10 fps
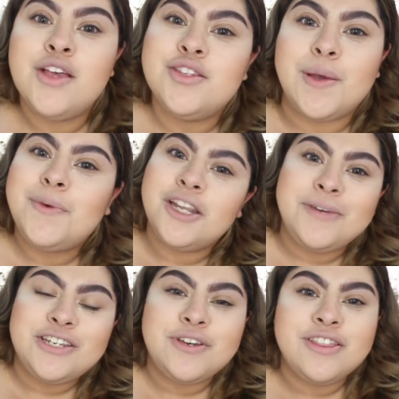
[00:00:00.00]
So I'm going to
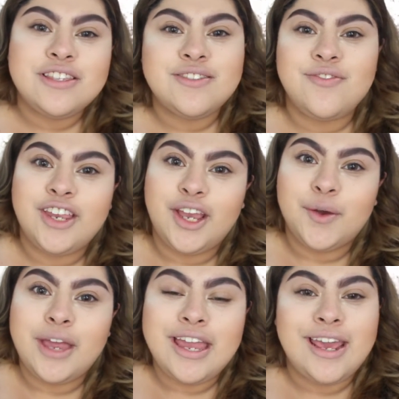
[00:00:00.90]
be doing this
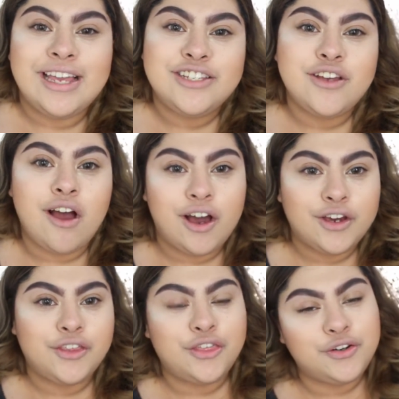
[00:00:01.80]
video in a
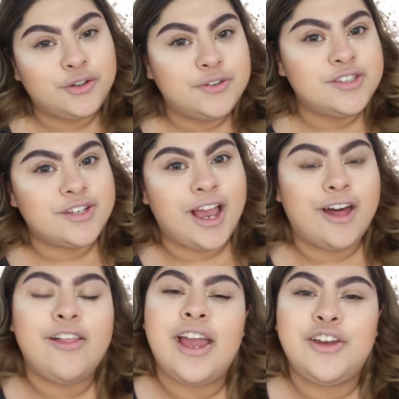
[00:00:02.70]
talk through
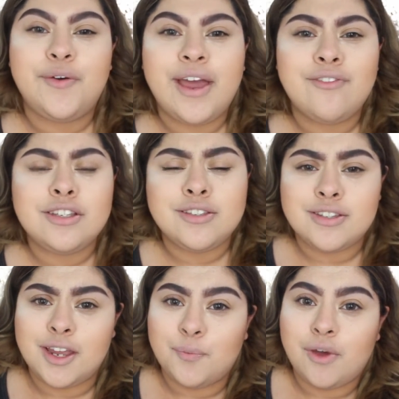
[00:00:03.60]
style. I know I haven't
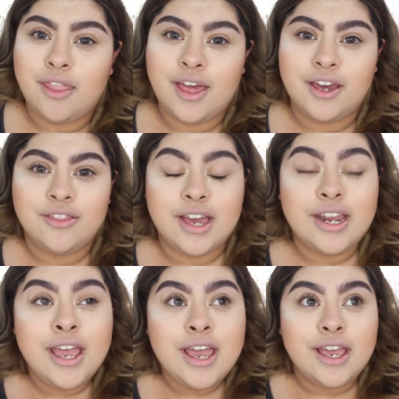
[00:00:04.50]
done one like
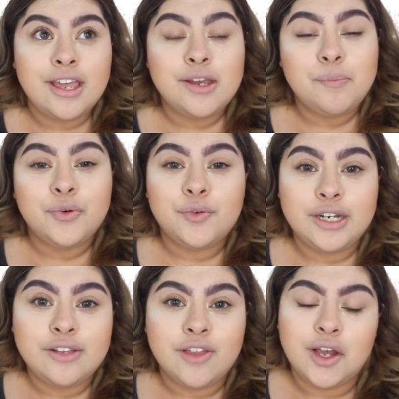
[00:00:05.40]
that in a
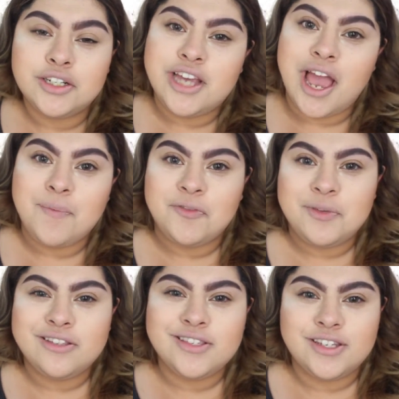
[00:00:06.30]
pretty long time. I've
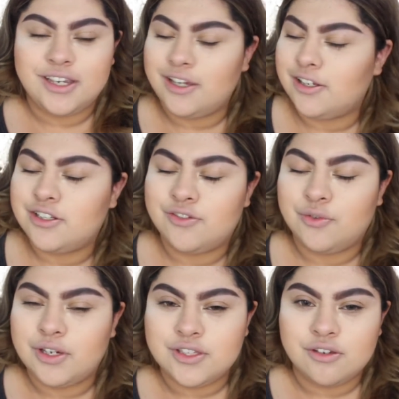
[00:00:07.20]
been sticking to
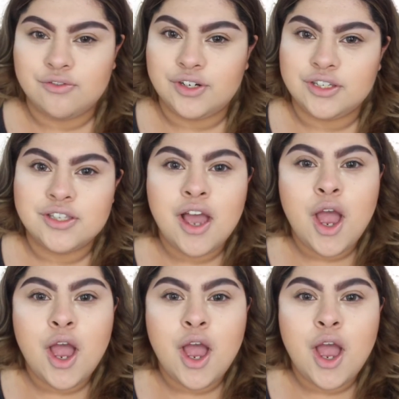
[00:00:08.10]
voiceovers